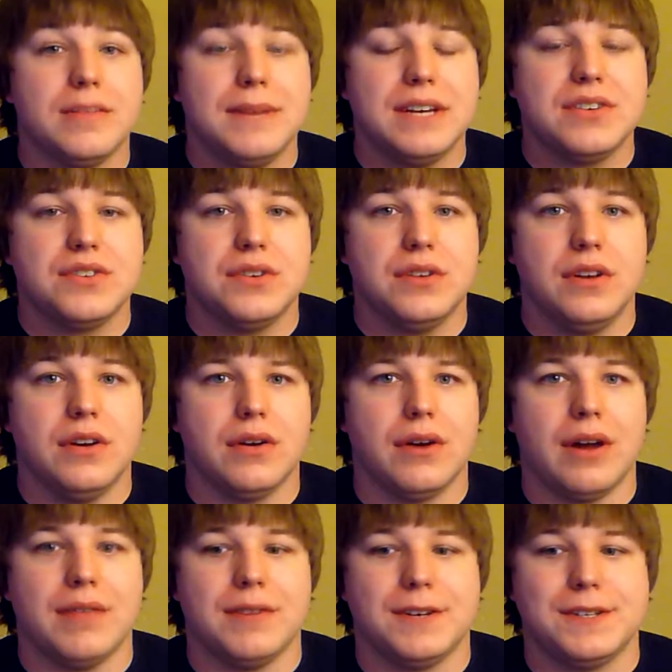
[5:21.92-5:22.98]
want to make sure that your
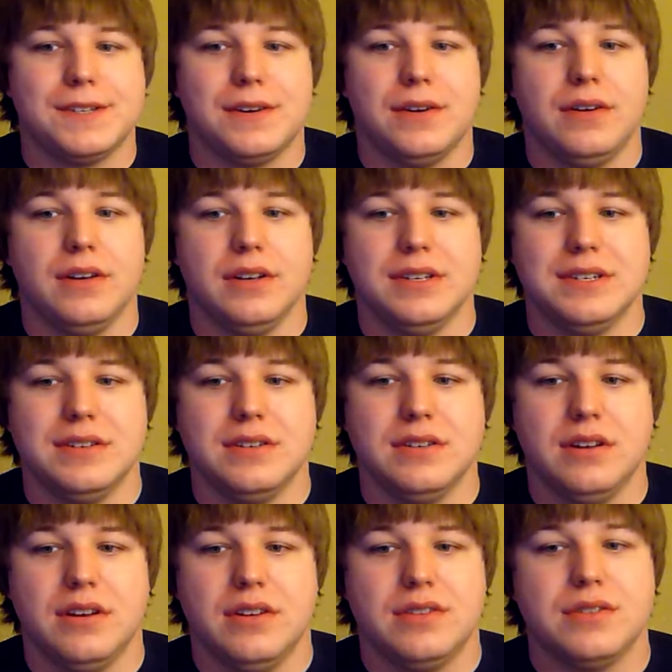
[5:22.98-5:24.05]
graphics card isn't
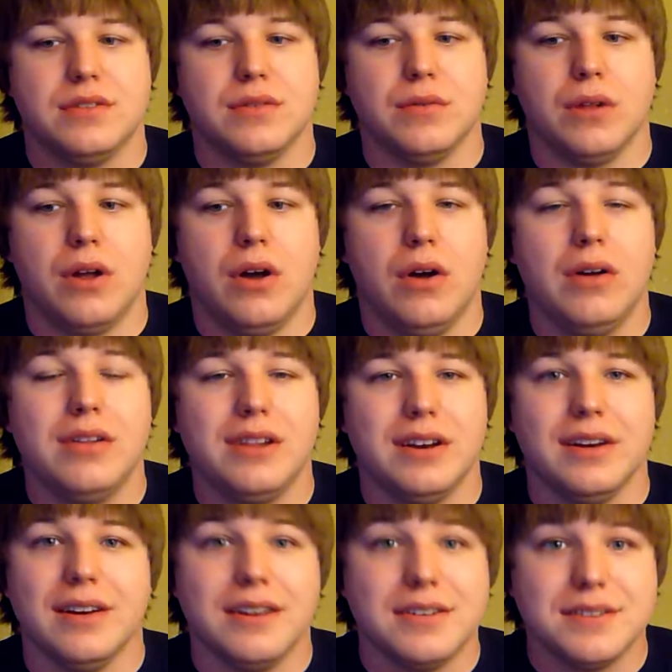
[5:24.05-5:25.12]
so long
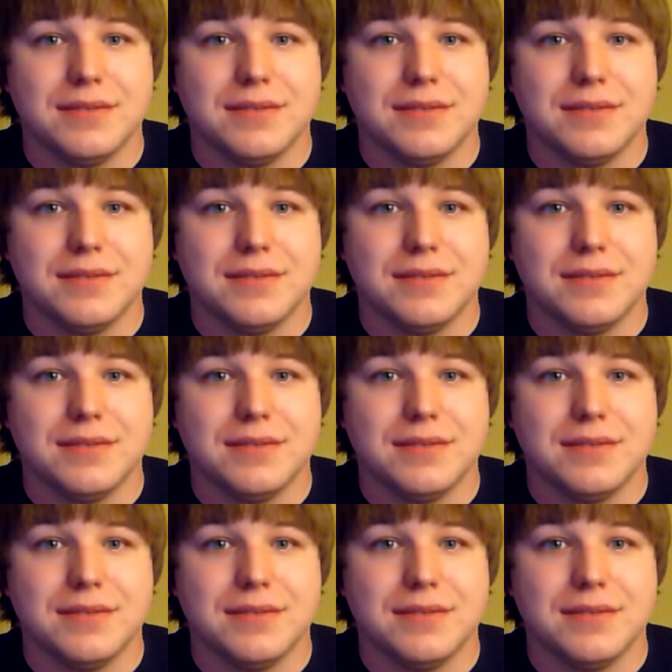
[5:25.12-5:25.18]
that it